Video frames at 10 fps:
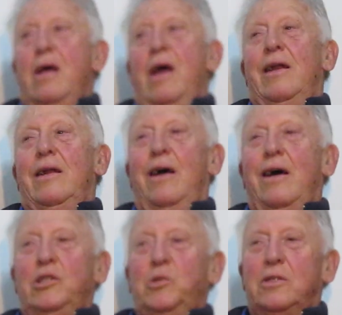And our
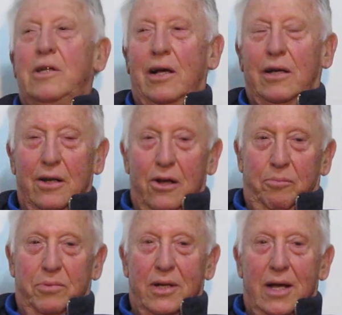house was like an
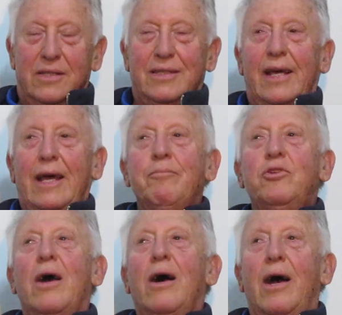open house. They came
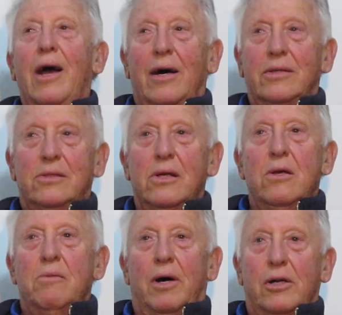to our house,
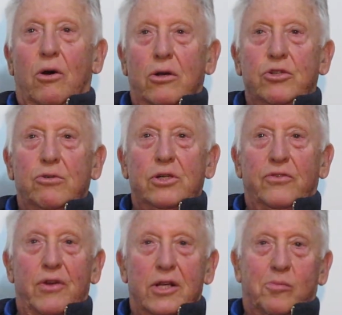my non-Jewish
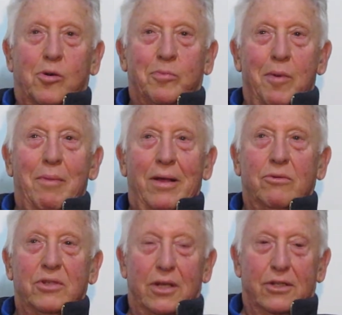friends, because my mother
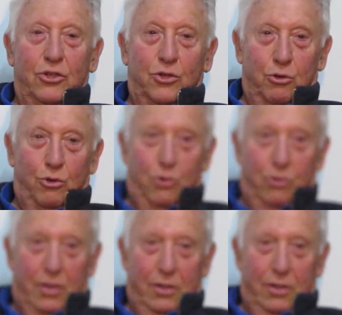was such a good cook.